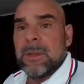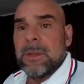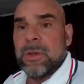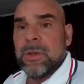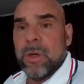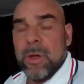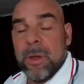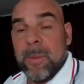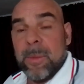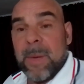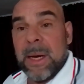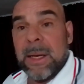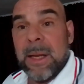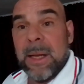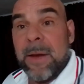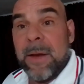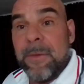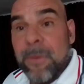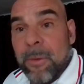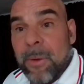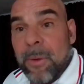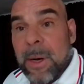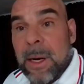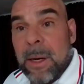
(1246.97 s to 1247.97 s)
turn my
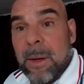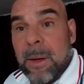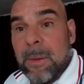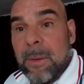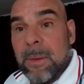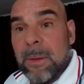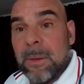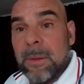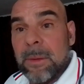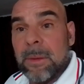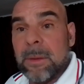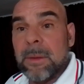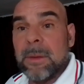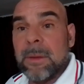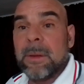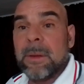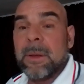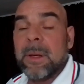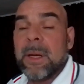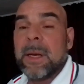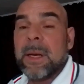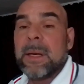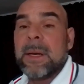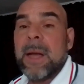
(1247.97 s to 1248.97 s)
life around
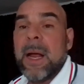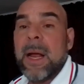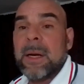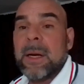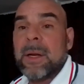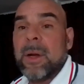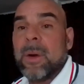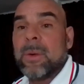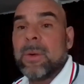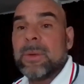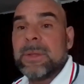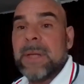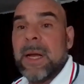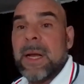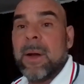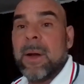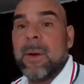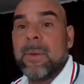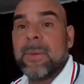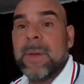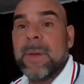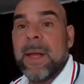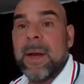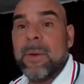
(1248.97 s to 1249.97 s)
and not go
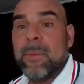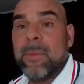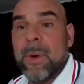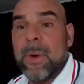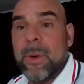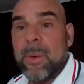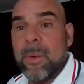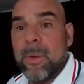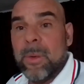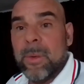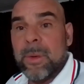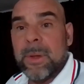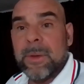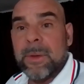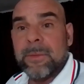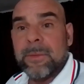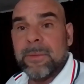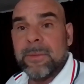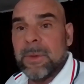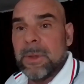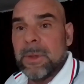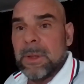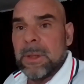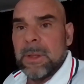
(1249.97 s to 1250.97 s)
down that road of
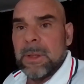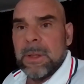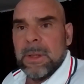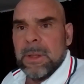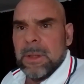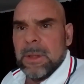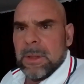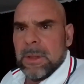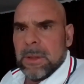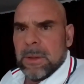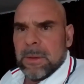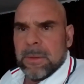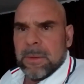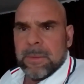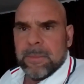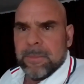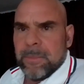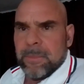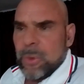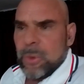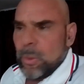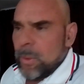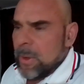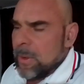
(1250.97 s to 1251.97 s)

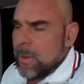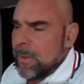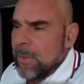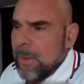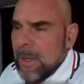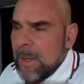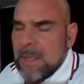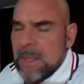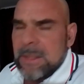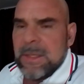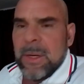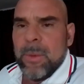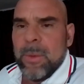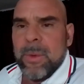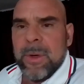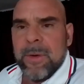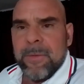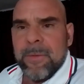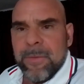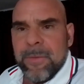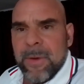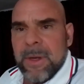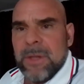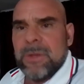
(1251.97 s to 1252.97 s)
doing things that would
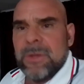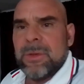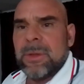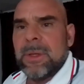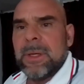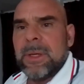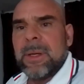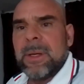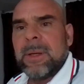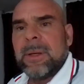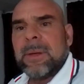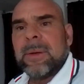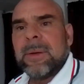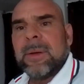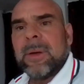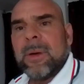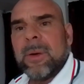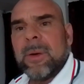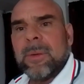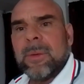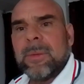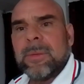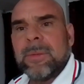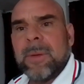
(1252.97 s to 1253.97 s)
eventually,
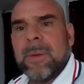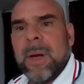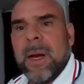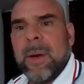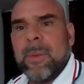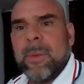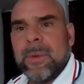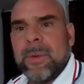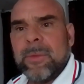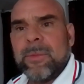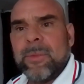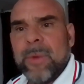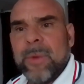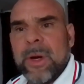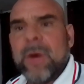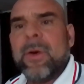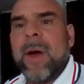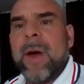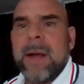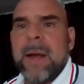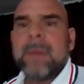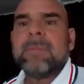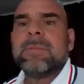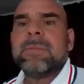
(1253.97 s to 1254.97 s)
I would
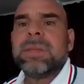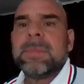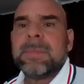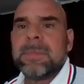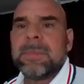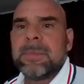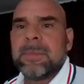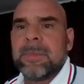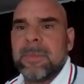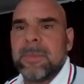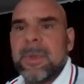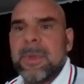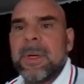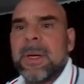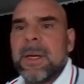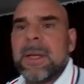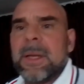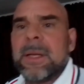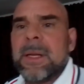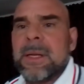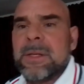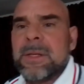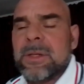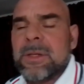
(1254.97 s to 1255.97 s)
regret.
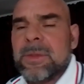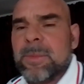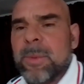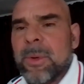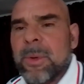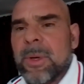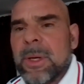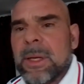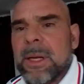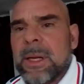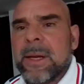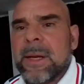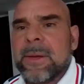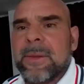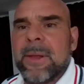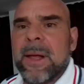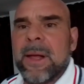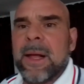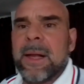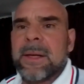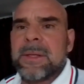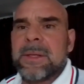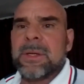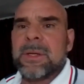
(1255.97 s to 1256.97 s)
Let's just put it like
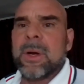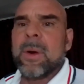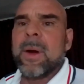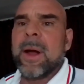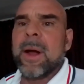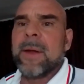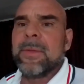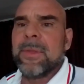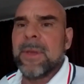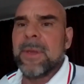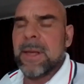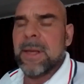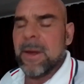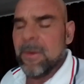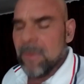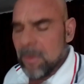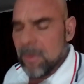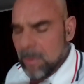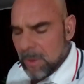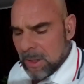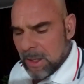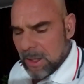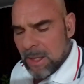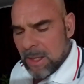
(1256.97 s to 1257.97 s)
that. So I think
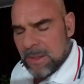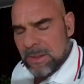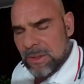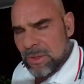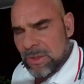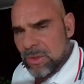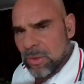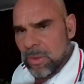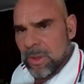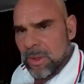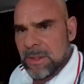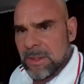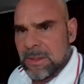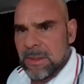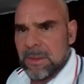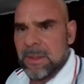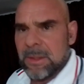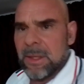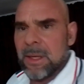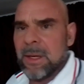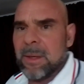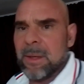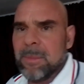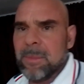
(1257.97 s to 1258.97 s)
everybody has a choice that
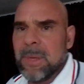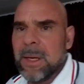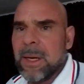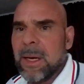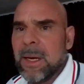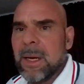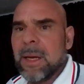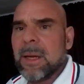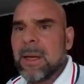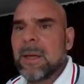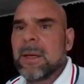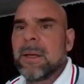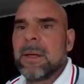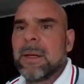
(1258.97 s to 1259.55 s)
they can make